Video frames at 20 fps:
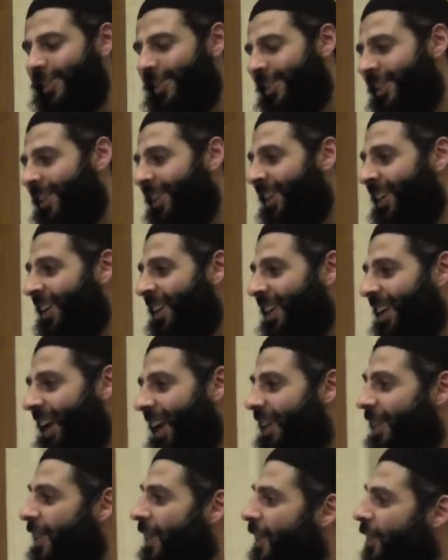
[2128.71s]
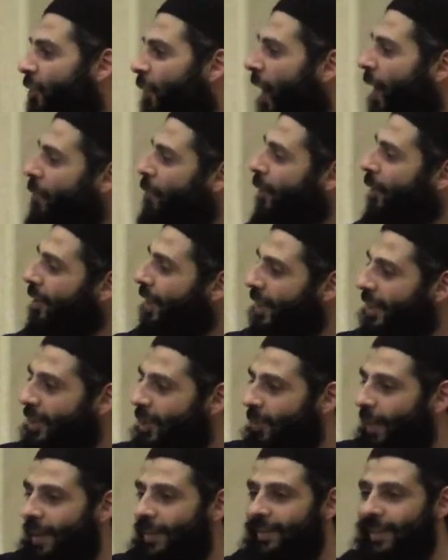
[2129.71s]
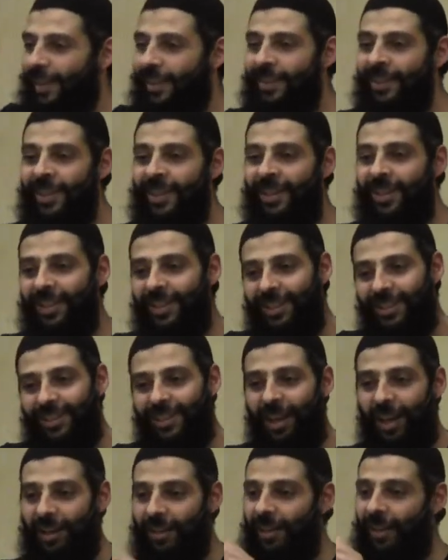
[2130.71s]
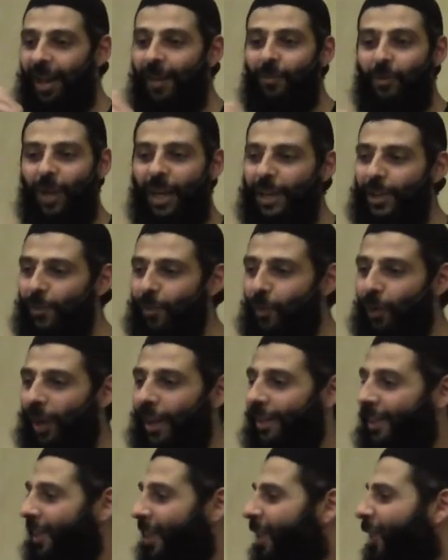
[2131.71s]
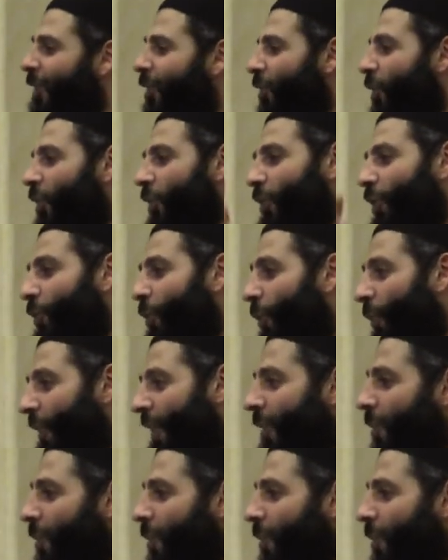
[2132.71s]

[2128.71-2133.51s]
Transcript: And, and he traveled and he went and, he, alhamdulillah, he's polite, he didn't knock the door.